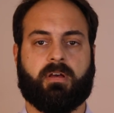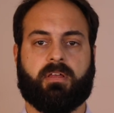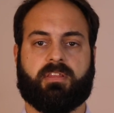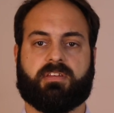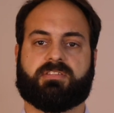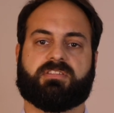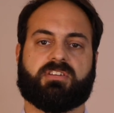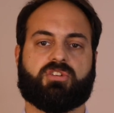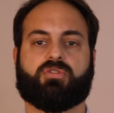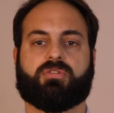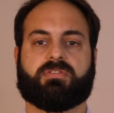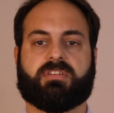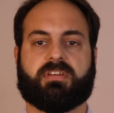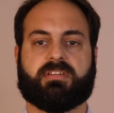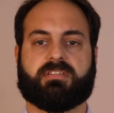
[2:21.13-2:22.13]
The
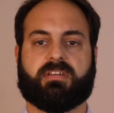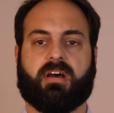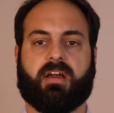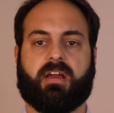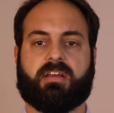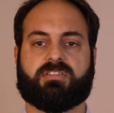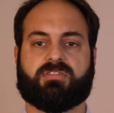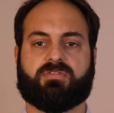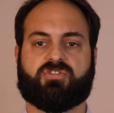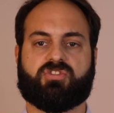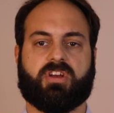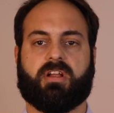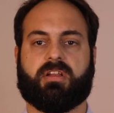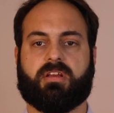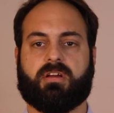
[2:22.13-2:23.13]
securities are
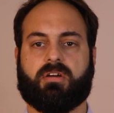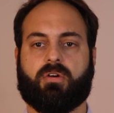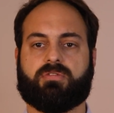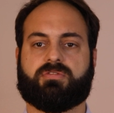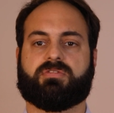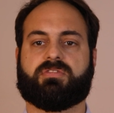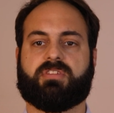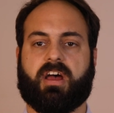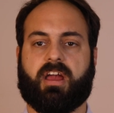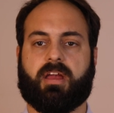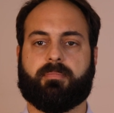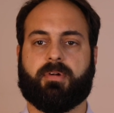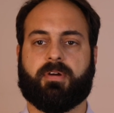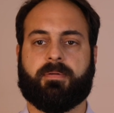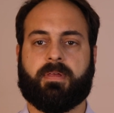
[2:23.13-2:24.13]
essentially, all the time,
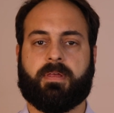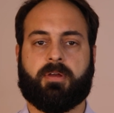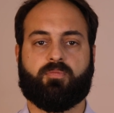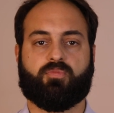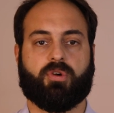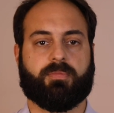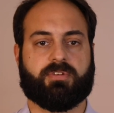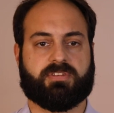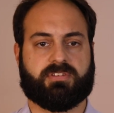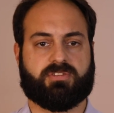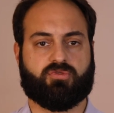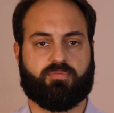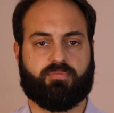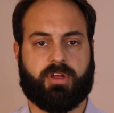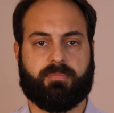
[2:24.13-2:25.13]
promises
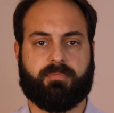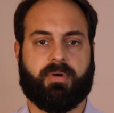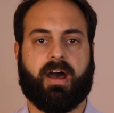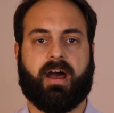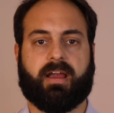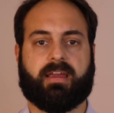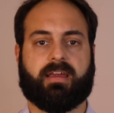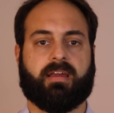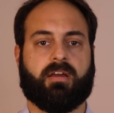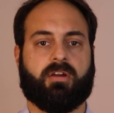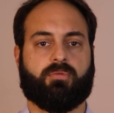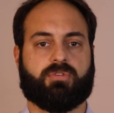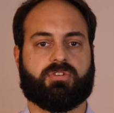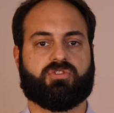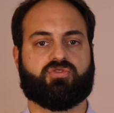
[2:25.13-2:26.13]
to pay back,
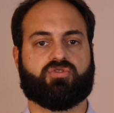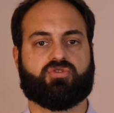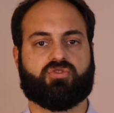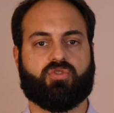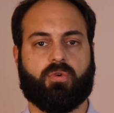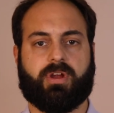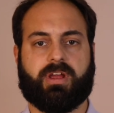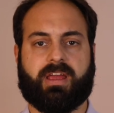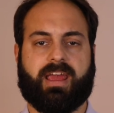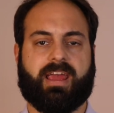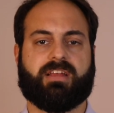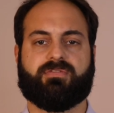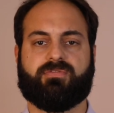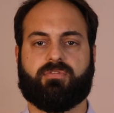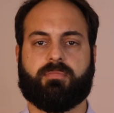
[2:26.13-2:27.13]
which show key
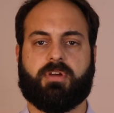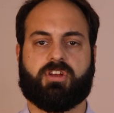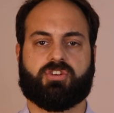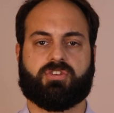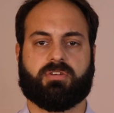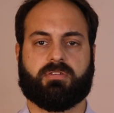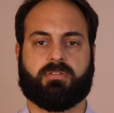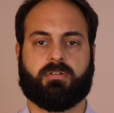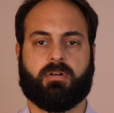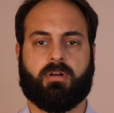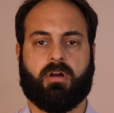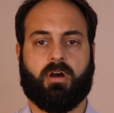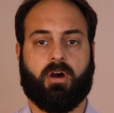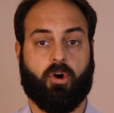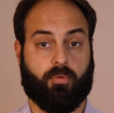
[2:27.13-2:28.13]
information:
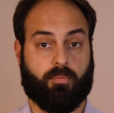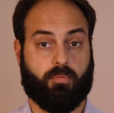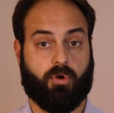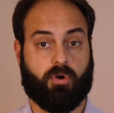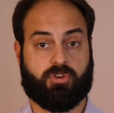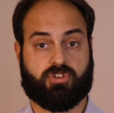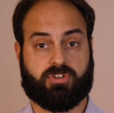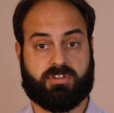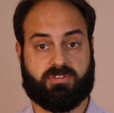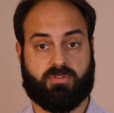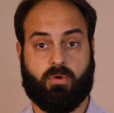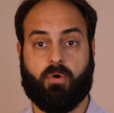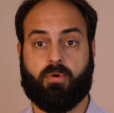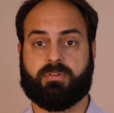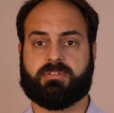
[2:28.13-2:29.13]
how much is
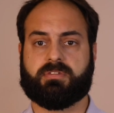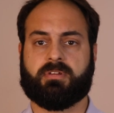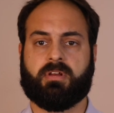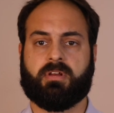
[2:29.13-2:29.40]
owed,